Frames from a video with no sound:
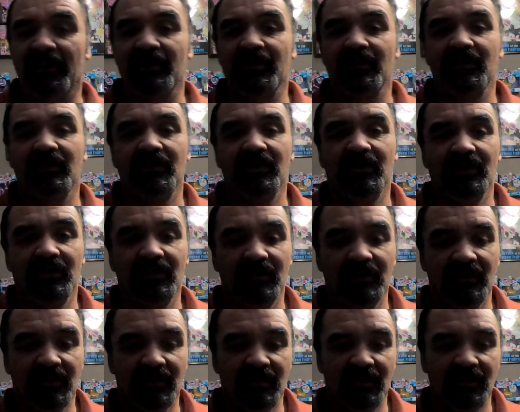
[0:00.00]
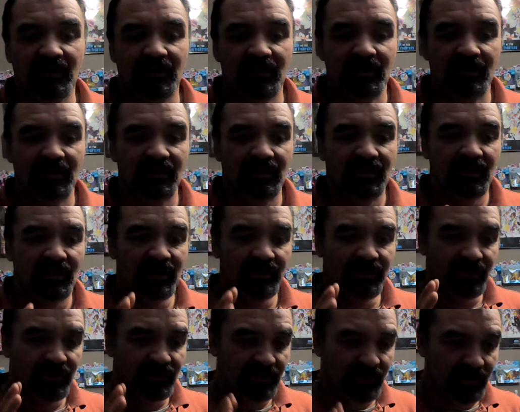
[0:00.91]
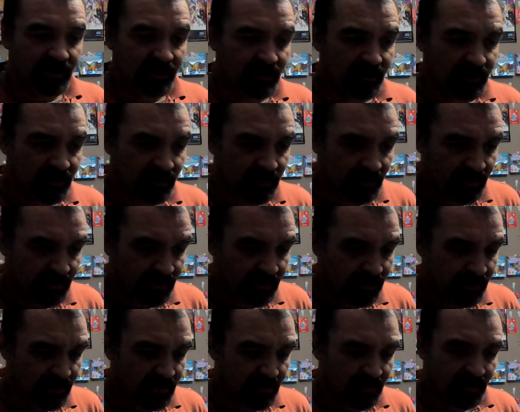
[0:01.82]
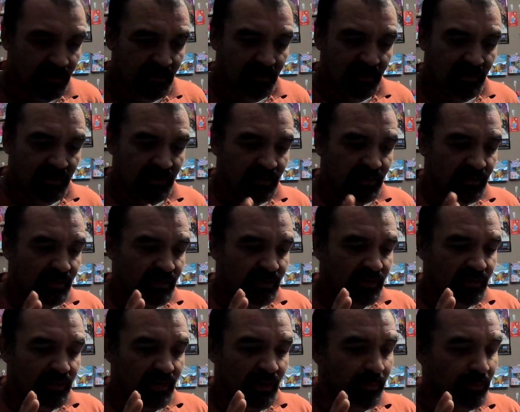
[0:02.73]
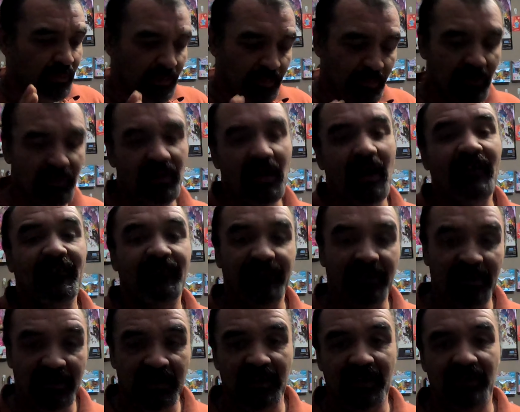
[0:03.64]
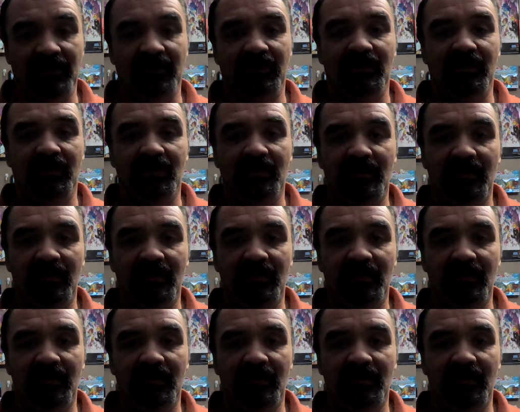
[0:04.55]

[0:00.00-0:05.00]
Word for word: it, is a year that we will not forget.